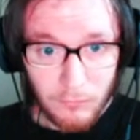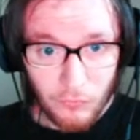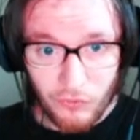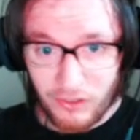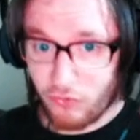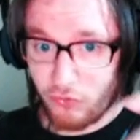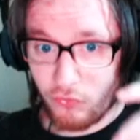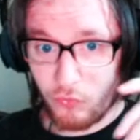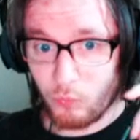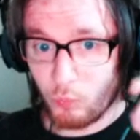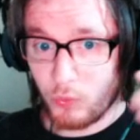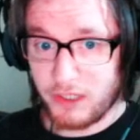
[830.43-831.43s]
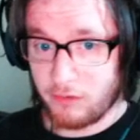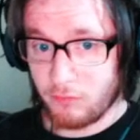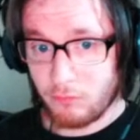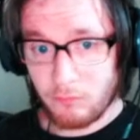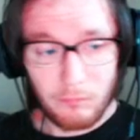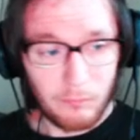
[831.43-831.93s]
That's weird,
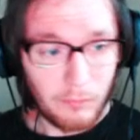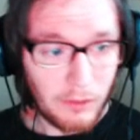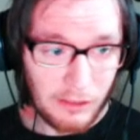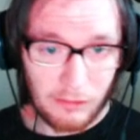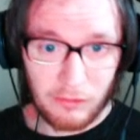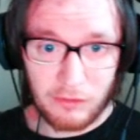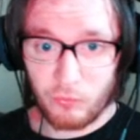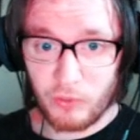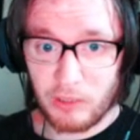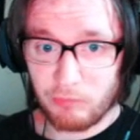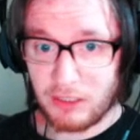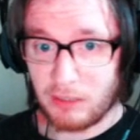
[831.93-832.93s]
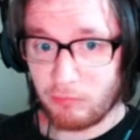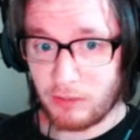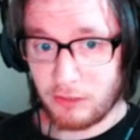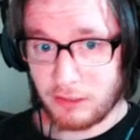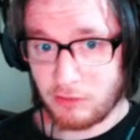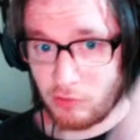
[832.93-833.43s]
and I'd rather have it
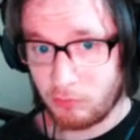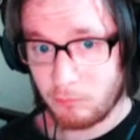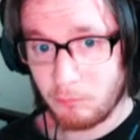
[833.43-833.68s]
like a